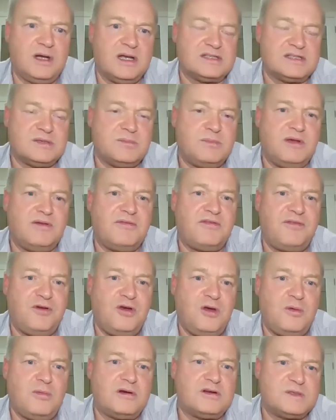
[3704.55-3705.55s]
when it's a bit
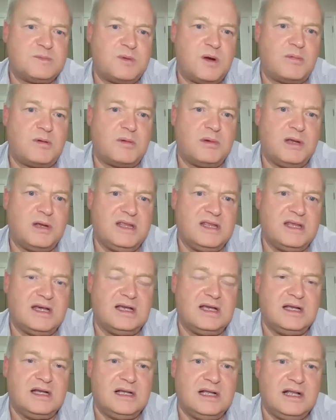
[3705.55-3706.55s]
firmer, is probably
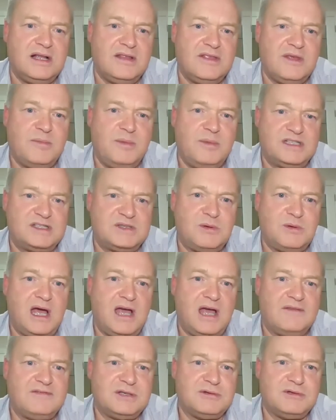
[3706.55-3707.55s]
the best
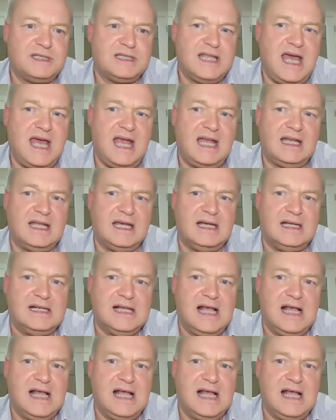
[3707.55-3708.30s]
way of doing that.